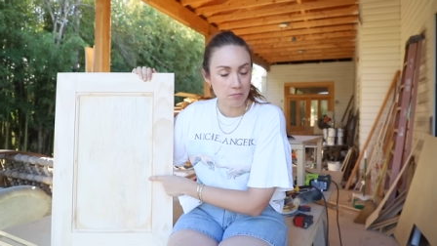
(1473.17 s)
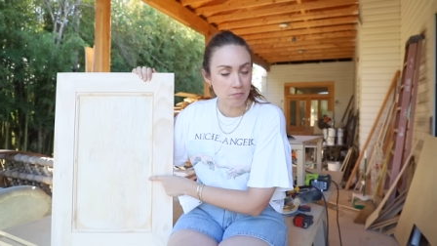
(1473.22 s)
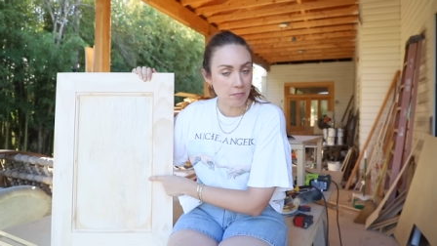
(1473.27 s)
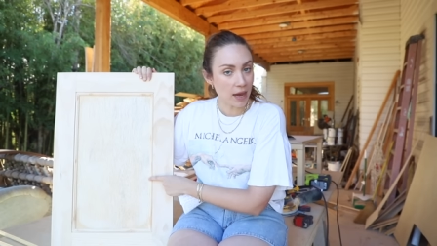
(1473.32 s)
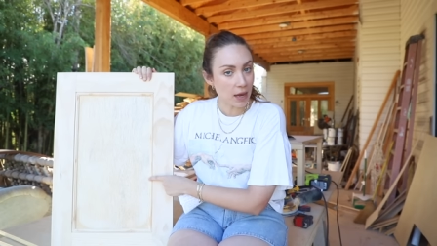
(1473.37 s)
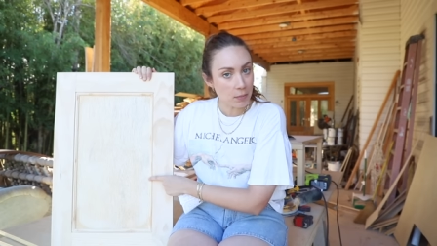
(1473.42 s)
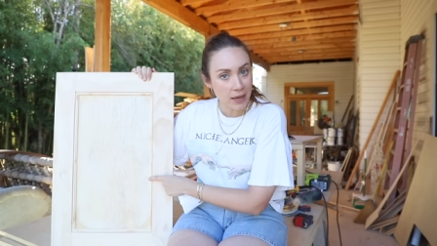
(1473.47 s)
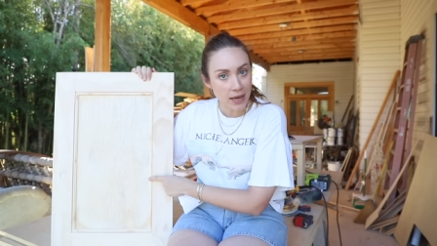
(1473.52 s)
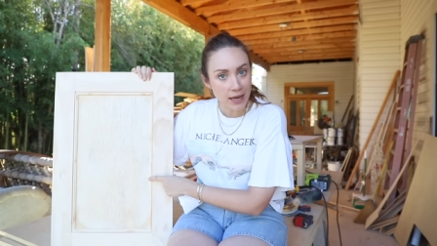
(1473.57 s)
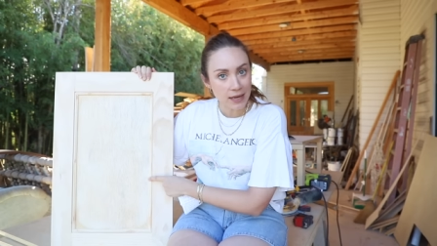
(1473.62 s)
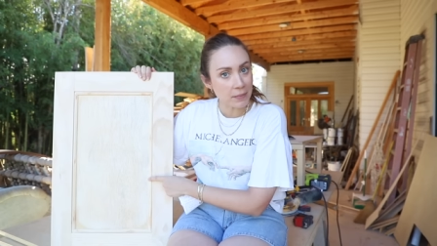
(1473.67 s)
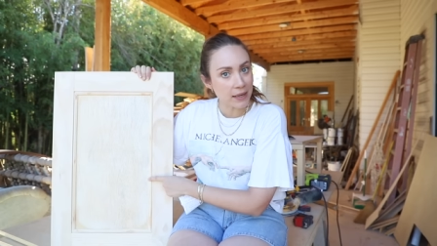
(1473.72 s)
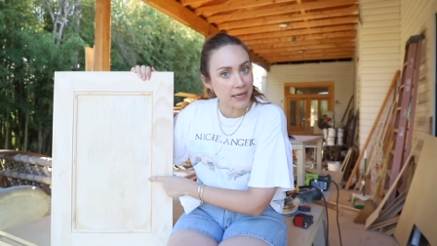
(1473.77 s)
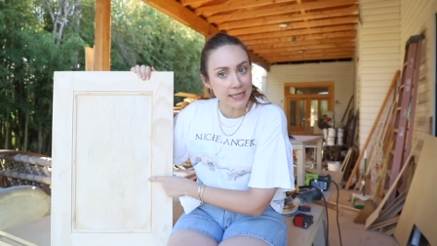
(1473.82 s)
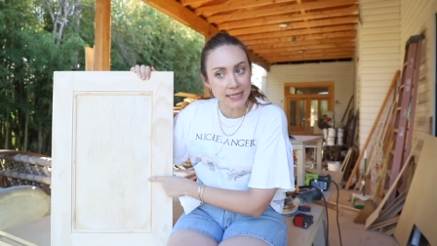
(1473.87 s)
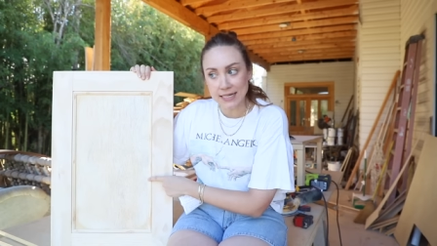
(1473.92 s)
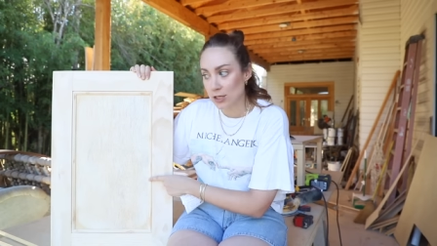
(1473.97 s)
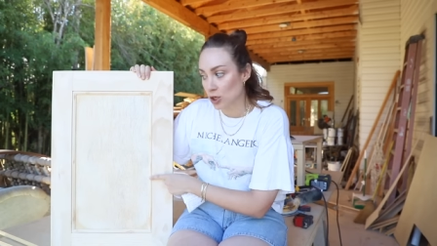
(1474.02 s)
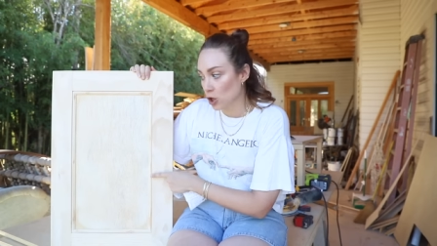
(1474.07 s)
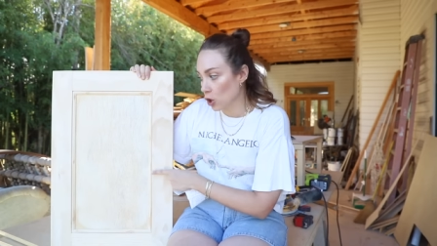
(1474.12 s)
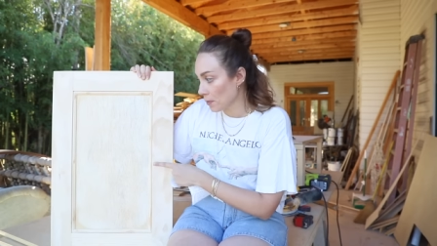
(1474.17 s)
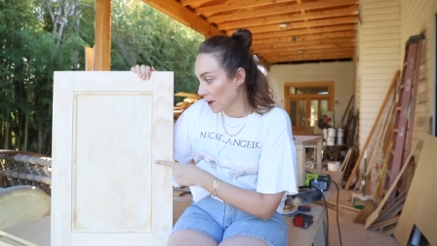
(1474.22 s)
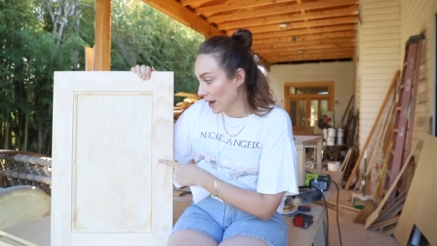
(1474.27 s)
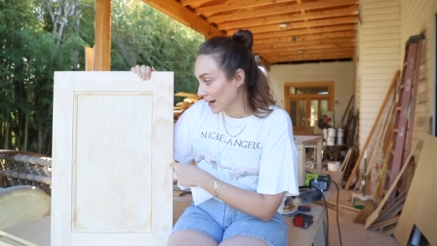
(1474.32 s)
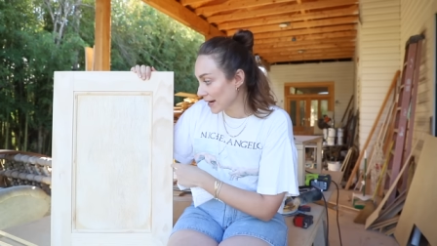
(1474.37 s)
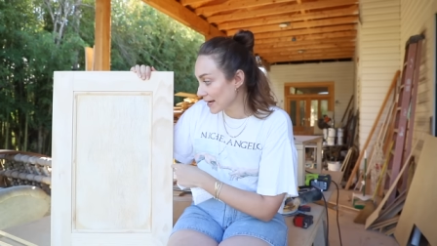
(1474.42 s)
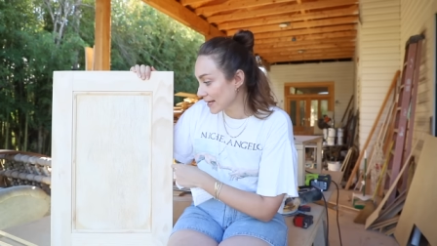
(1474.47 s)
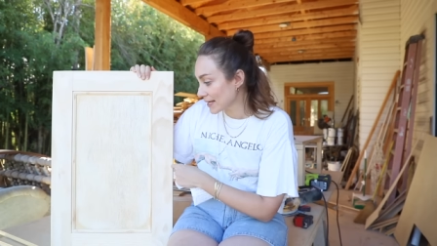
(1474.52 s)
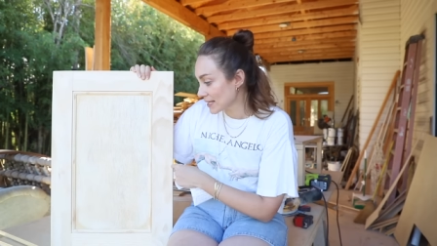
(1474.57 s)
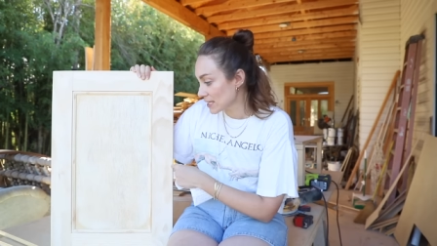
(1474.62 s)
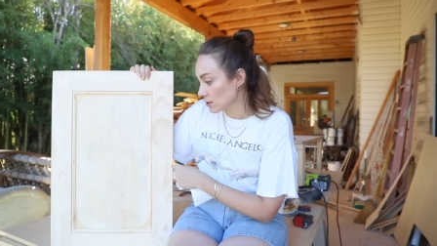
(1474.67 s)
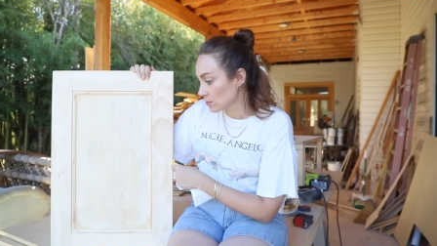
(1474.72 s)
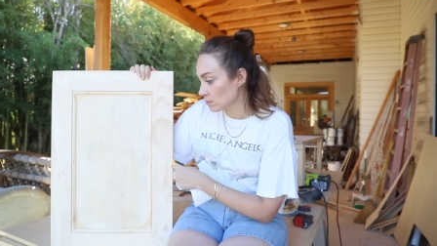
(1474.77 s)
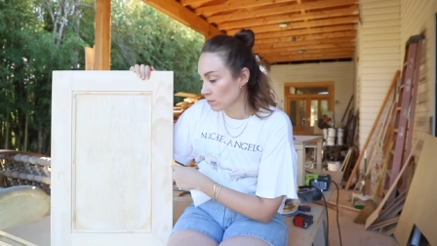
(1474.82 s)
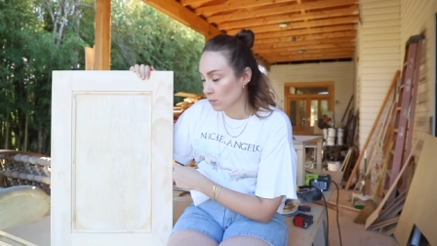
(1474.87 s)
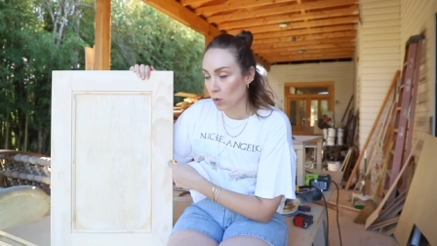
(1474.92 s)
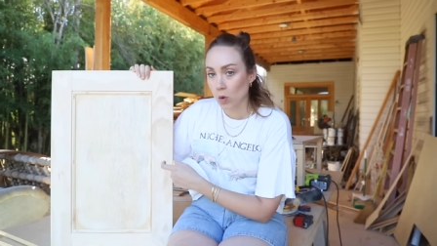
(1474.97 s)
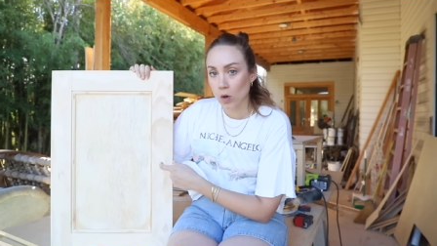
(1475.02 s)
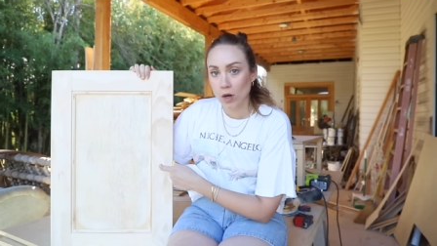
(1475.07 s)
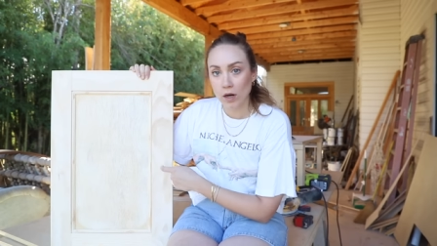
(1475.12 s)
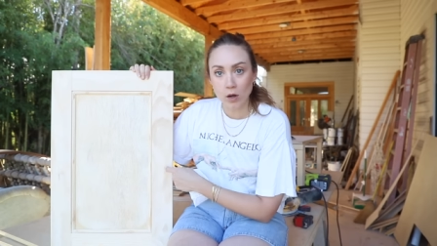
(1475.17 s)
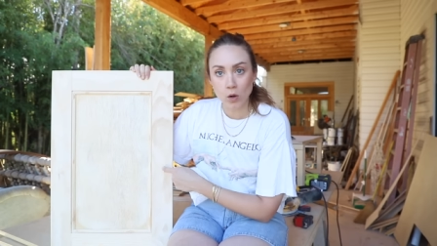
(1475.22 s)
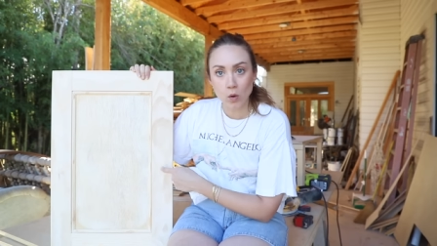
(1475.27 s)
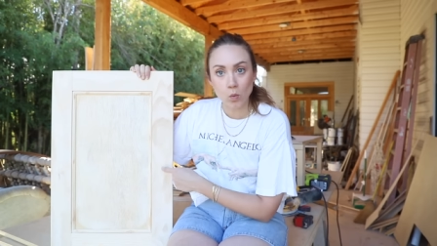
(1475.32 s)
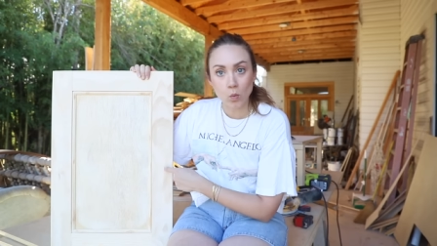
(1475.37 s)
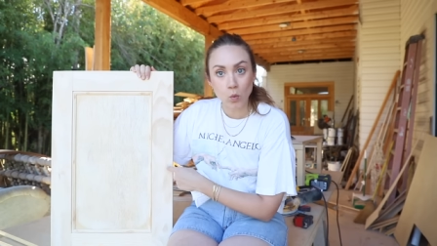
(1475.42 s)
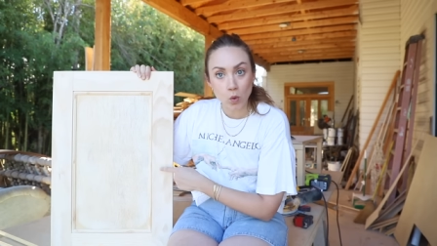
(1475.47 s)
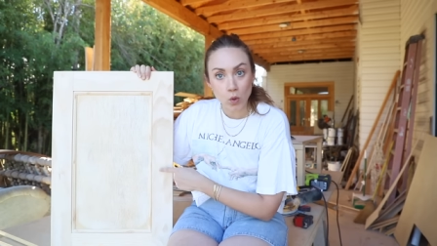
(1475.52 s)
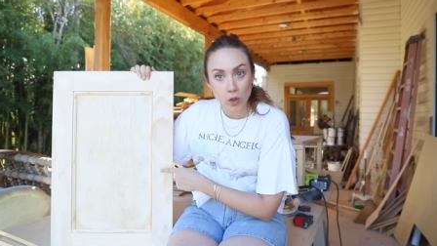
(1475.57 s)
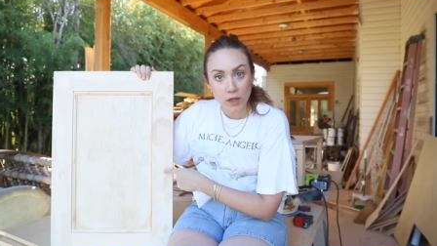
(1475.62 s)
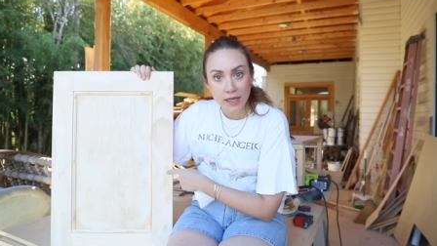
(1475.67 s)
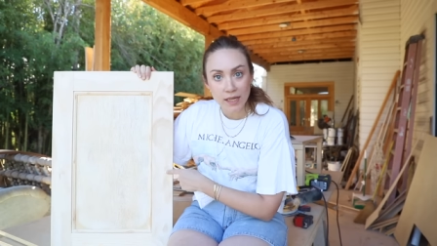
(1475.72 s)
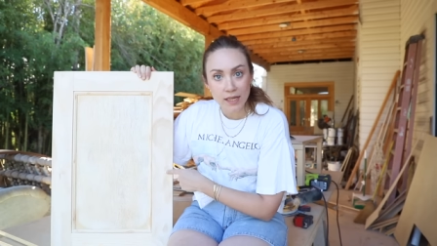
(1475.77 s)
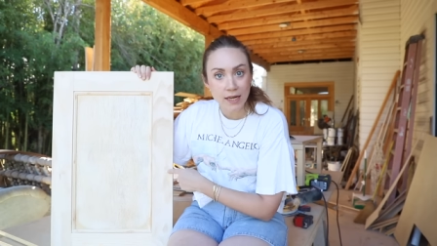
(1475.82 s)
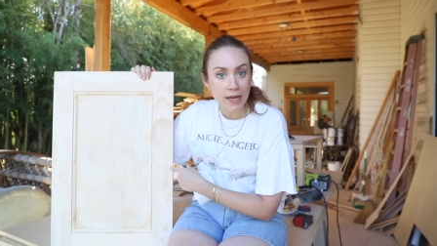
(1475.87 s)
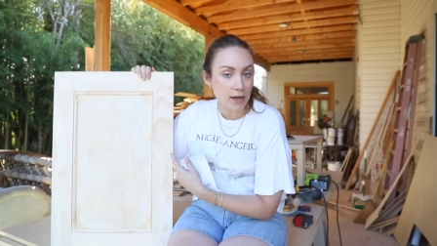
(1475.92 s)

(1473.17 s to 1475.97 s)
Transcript: Maybe I might need to go back and get some more wood.